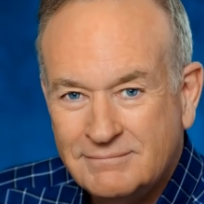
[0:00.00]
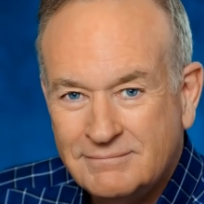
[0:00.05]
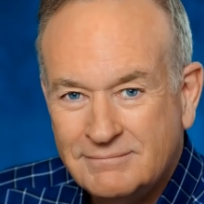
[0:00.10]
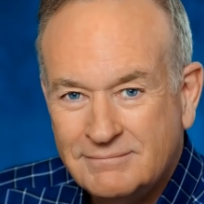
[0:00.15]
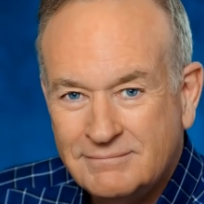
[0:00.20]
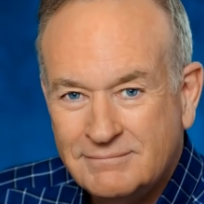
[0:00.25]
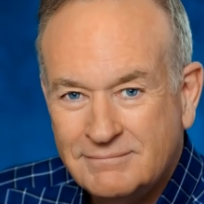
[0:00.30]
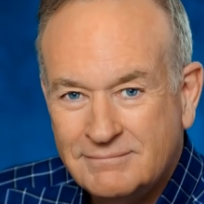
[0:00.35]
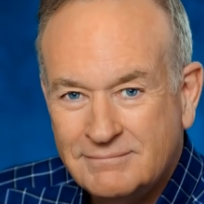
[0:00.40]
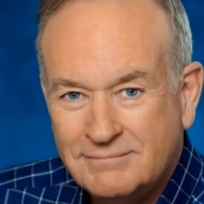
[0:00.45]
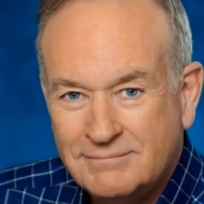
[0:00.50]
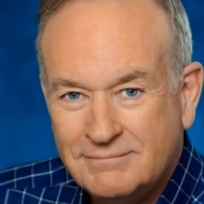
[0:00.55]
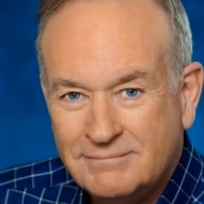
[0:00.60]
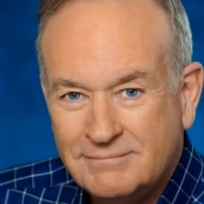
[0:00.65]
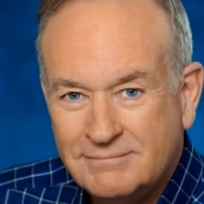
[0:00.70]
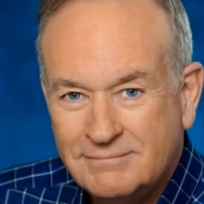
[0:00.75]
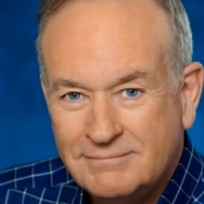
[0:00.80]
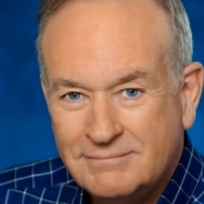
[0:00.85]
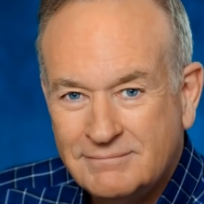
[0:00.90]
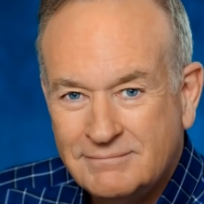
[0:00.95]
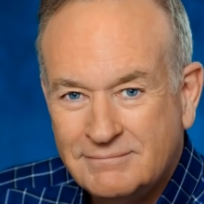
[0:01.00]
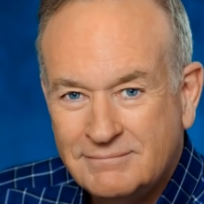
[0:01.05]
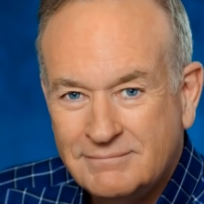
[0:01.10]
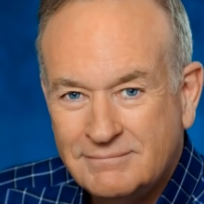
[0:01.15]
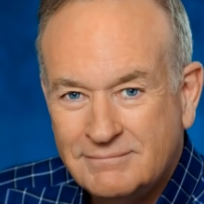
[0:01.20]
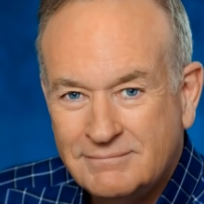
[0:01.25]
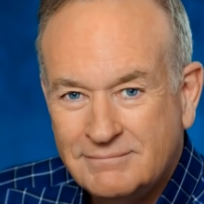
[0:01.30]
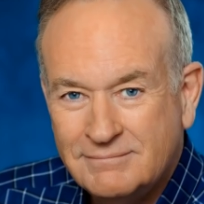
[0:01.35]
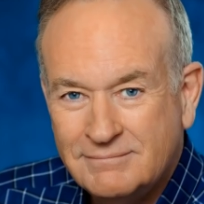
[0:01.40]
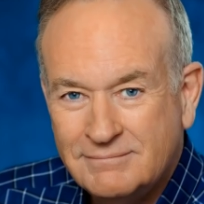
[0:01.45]

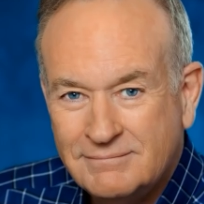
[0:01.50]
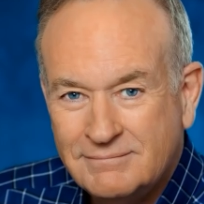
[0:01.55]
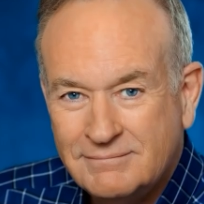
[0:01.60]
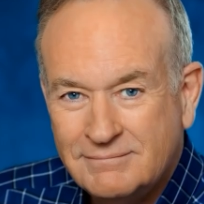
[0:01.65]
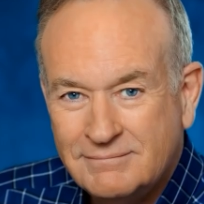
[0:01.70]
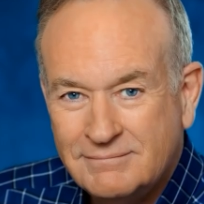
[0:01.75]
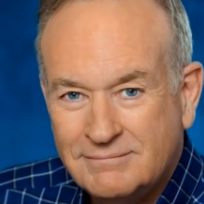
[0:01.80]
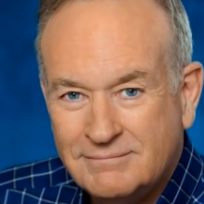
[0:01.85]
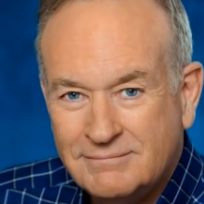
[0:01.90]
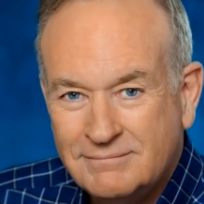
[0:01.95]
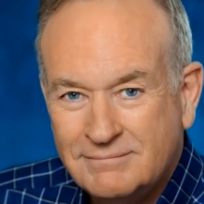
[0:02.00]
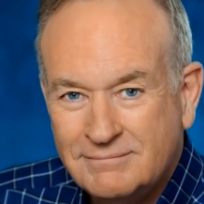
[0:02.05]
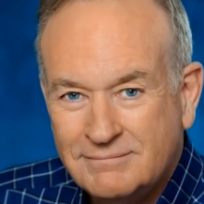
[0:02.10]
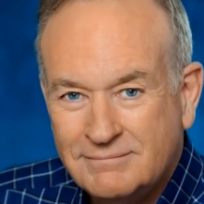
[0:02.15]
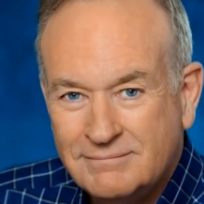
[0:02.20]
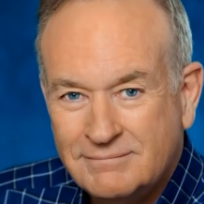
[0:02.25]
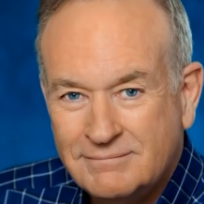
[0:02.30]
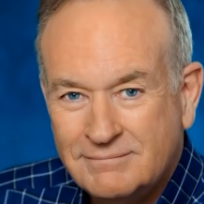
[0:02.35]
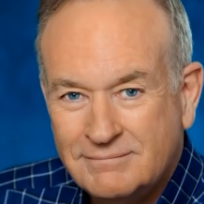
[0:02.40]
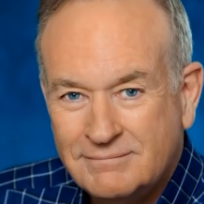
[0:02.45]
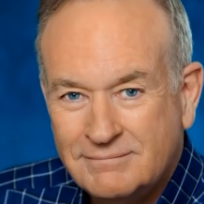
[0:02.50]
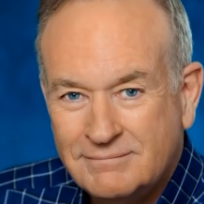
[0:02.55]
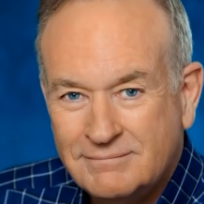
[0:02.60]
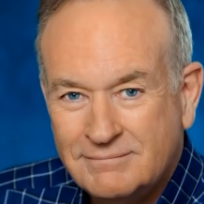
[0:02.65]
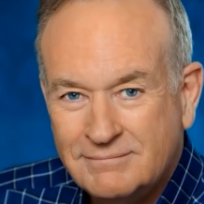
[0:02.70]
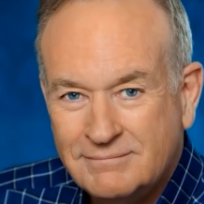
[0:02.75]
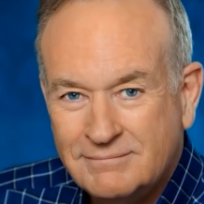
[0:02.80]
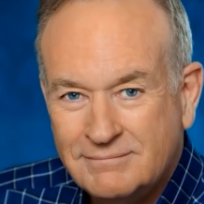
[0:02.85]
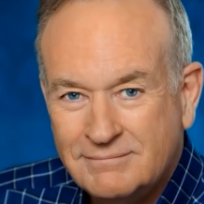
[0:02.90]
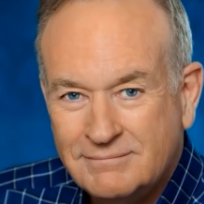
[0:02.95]

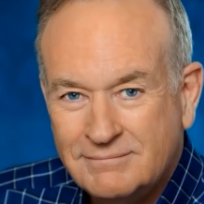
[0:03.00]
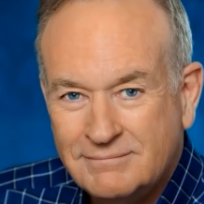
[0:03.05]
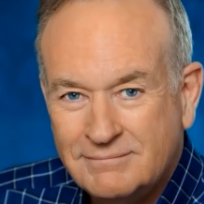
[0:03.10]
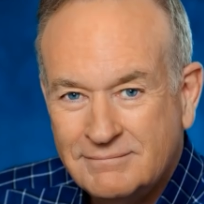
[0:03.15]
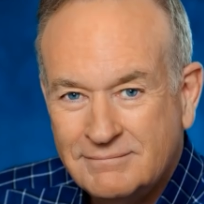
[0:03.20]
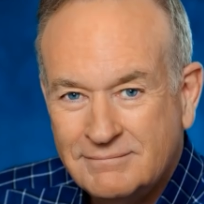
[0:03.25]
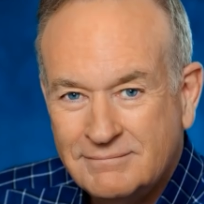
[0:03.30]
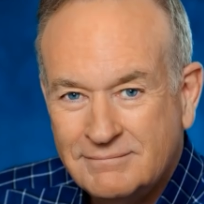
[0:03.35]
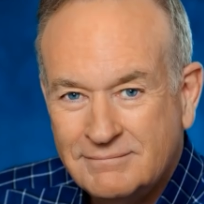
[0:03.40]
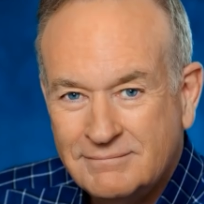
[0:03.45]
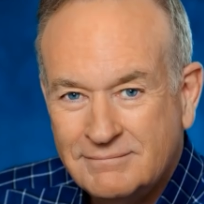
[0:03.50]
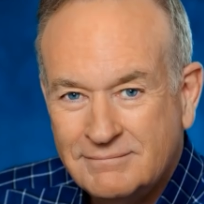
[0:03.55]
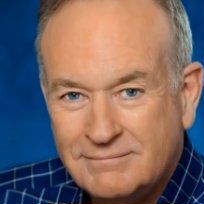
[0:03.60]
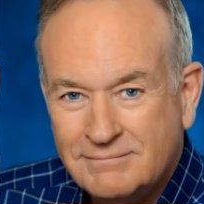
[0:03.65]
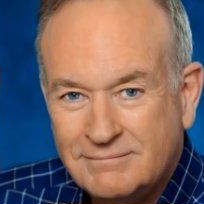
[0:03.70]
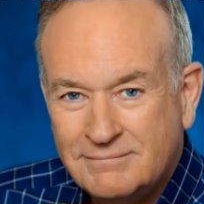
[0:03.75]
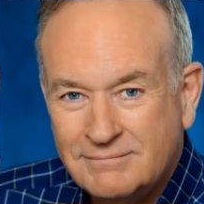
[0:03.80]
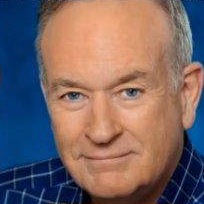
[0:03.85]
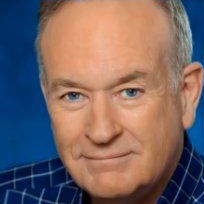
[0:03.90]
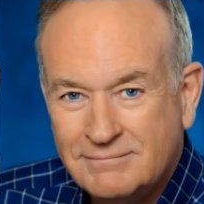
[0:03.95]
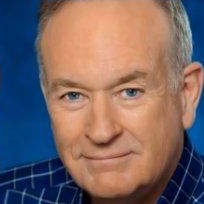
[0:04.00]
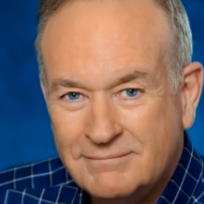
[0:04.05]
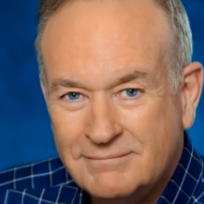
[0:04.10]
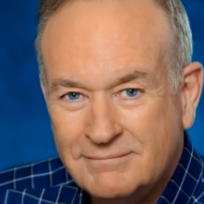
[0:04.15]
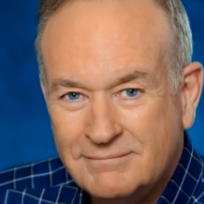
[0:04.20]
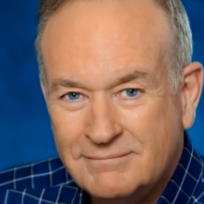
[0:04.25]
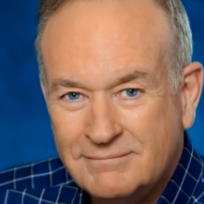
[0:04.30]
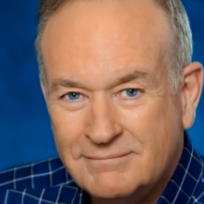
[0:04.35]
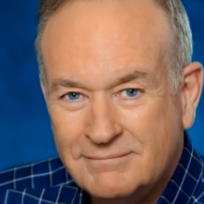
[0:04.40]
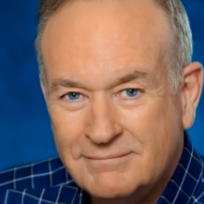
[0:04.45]

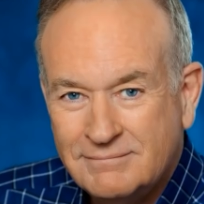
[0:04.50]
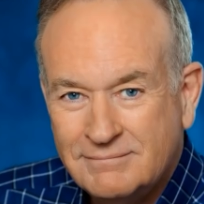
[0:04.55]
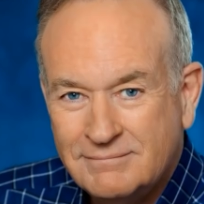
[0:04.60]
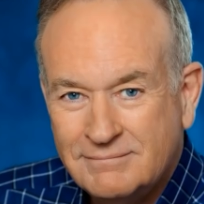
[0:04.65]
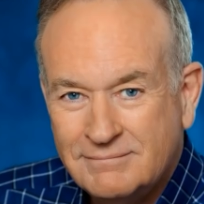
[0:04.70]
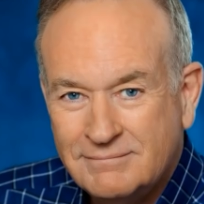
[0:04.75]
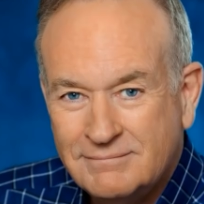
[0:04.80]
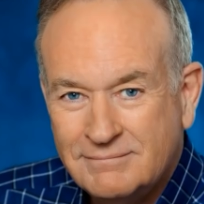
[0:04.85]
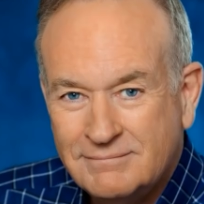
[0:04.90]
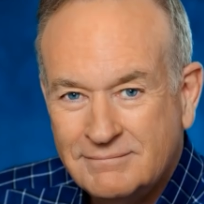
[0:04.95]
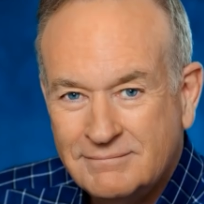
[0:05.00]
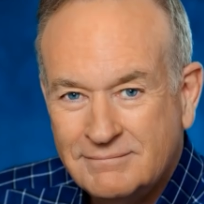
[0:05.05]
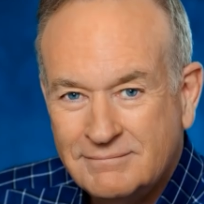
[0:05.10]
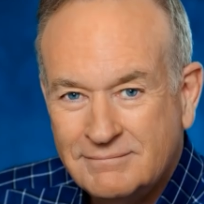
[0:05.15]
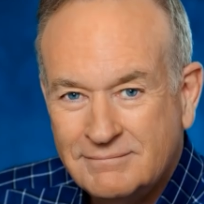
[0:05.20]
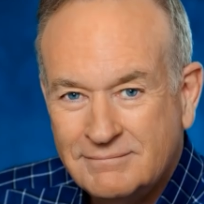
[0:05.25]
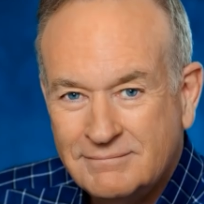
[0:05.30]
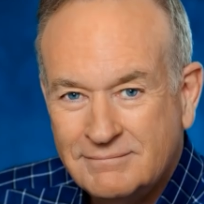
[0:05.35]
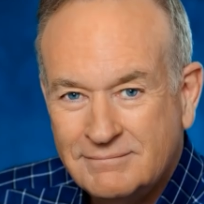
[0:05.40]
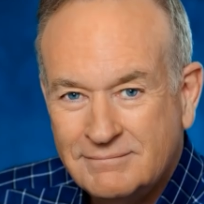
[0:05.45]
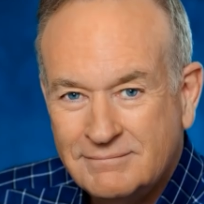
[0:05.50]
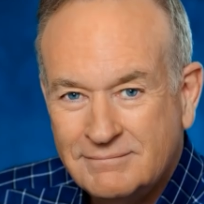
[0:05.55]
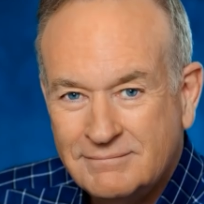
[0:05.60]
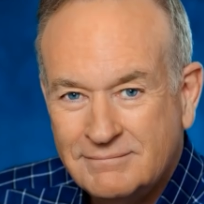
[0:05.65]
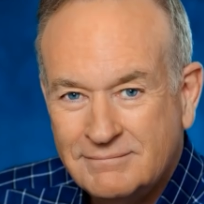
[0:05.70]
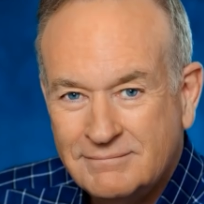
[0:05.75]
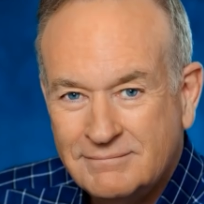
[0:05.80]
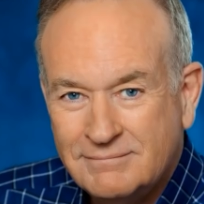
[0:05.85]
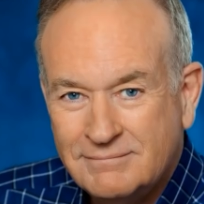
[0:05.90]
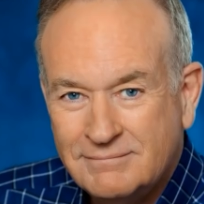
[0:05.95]

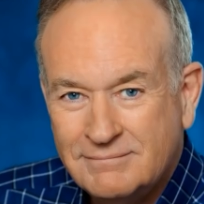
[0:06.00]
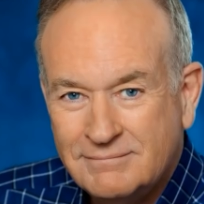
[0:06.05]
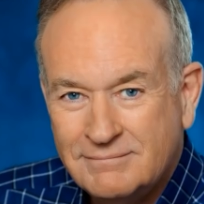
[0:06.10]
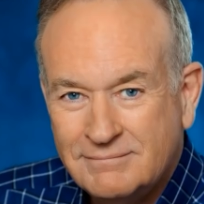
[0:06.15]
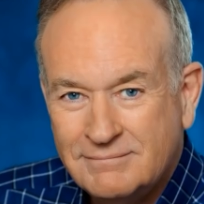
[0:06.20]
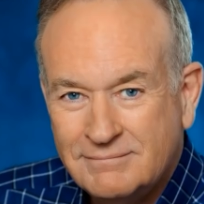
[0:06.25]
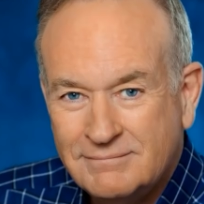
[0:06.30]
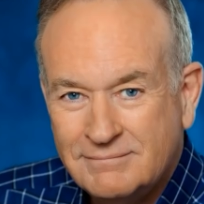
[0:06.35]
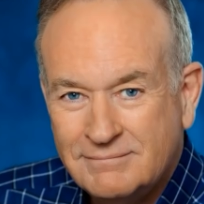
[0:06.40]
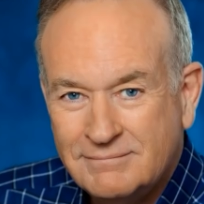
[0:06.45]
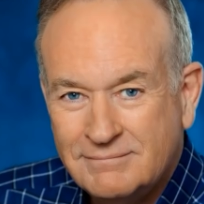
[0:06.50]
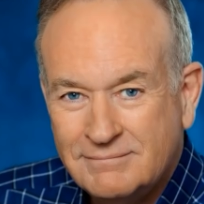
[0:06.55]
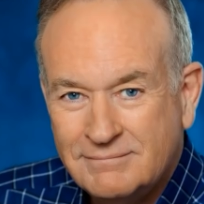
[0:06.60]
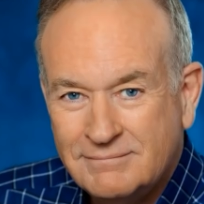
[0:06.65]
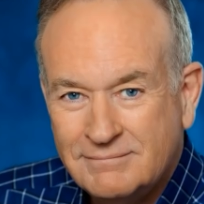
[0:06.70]
This is a still picture; no speech is visible.